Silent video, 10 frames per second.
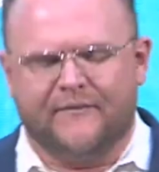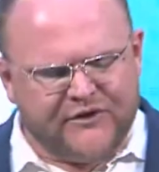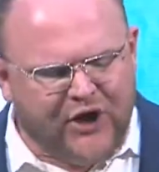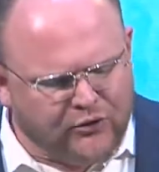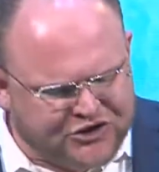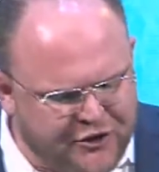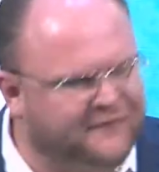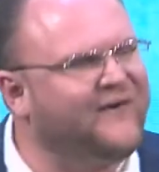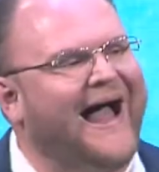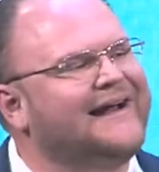Don't you
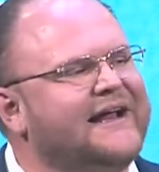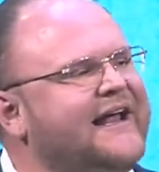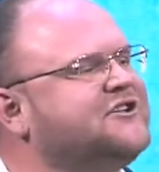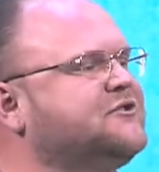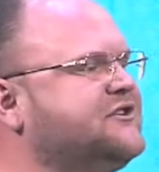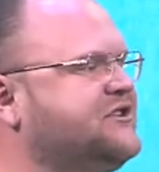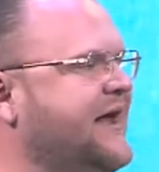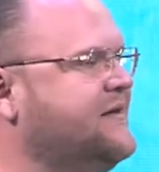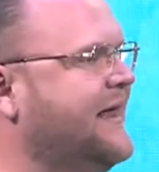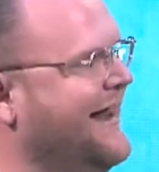find it
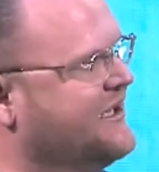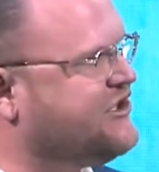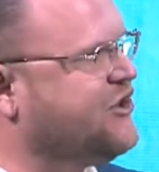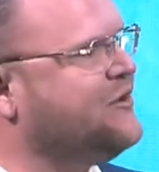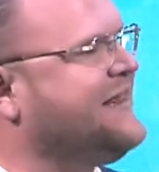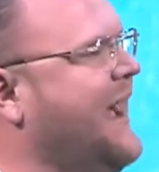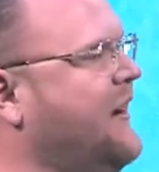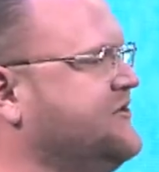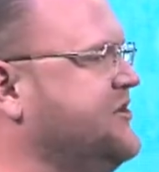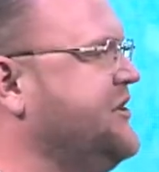interesting that in
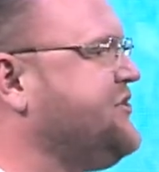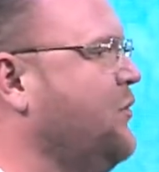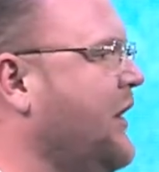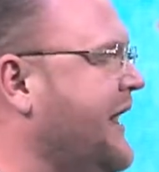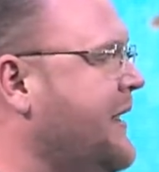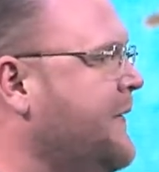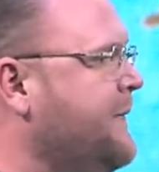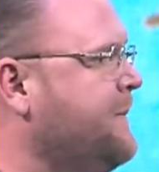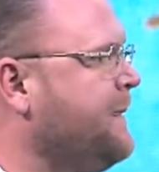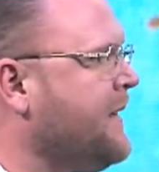2020,
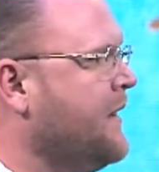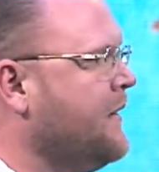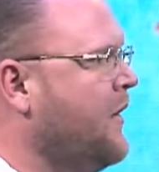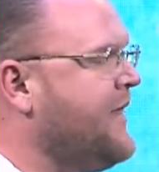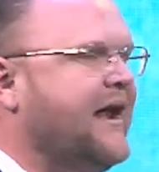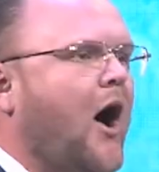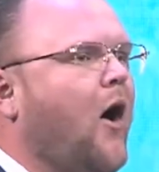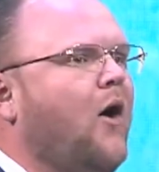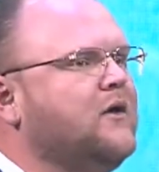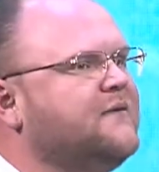that
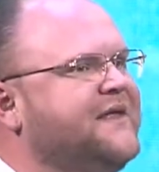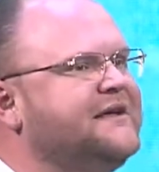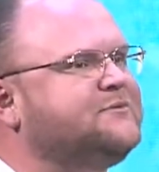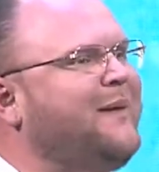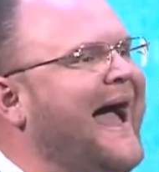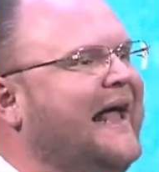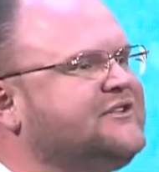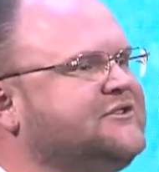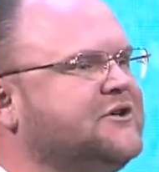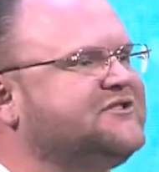all of these
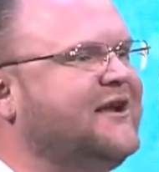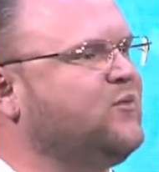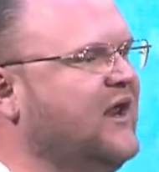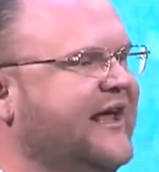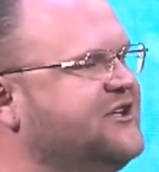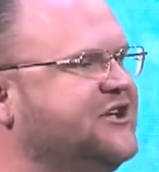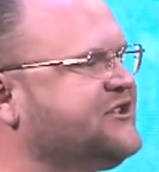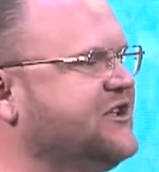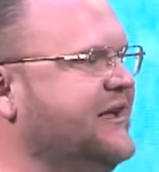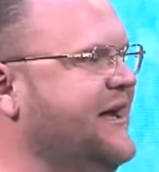pastors and
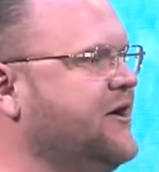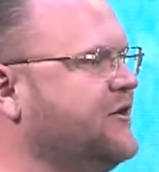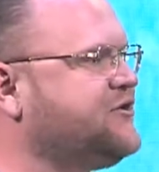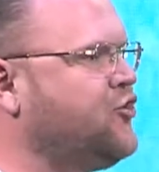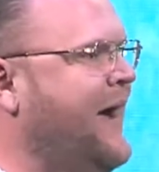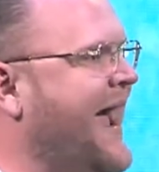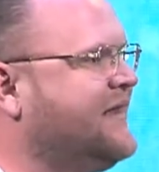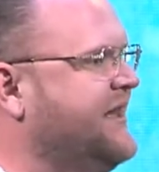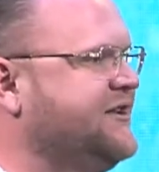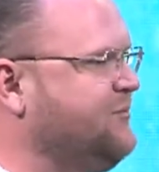religious leaders who had
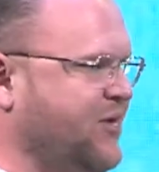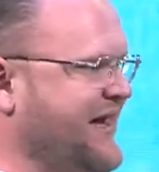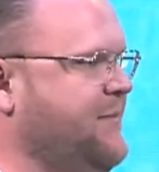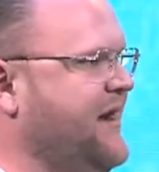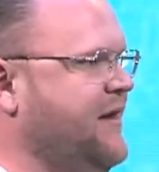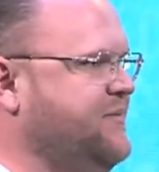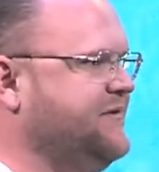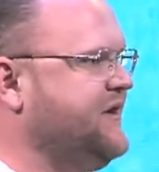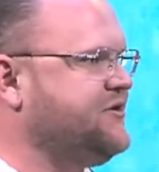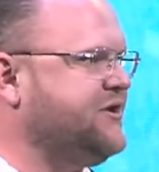these preeminent
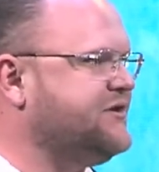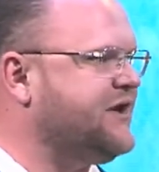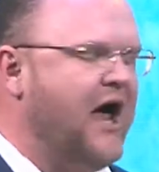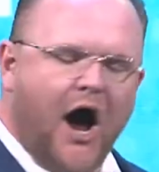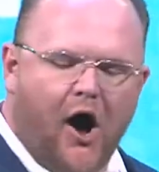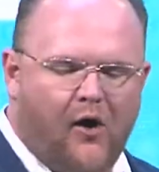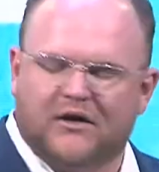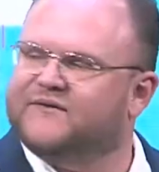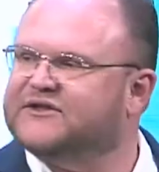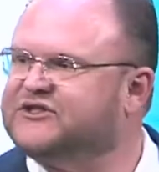positions all
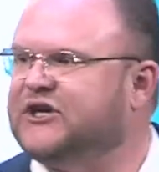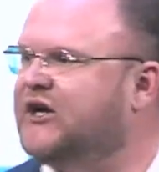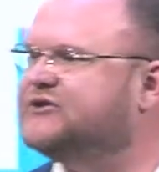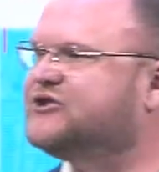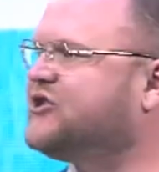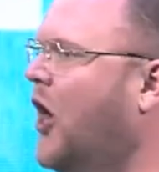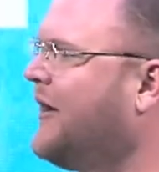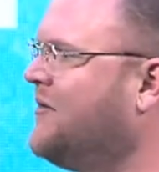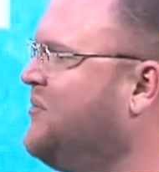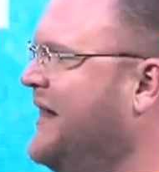of a sudden
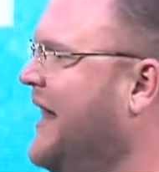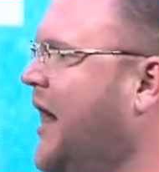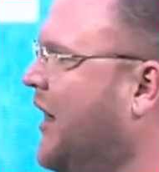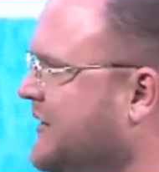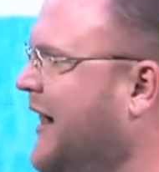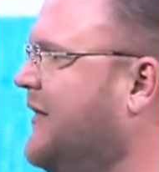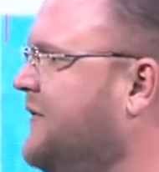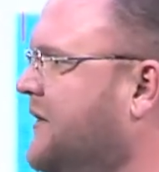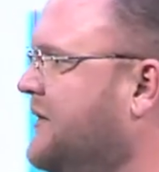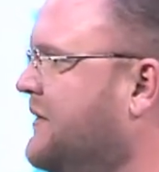started being uncovered?